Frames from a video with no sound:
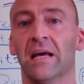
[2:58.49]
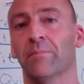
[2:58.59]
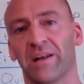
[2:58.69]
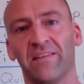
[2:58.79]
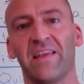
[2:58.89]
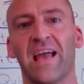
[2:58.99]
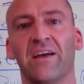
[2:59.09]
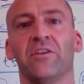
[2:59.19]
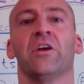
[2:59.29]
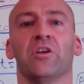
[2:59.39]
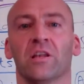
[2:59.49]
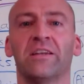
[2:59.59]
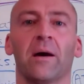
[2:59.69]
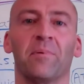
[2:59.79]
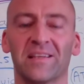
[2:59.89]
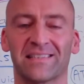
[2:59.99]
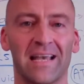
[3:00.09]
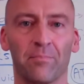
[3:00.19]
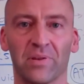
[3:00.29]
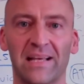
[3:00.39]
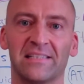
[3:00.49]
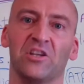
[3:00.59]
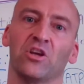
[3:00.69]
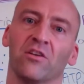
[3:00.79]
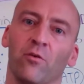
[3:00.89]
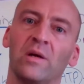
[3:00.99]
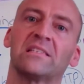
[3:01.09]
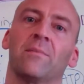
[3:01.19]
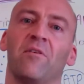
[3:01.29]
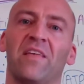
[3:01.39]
but in the end, you'll end up in the same place and you can avoid some of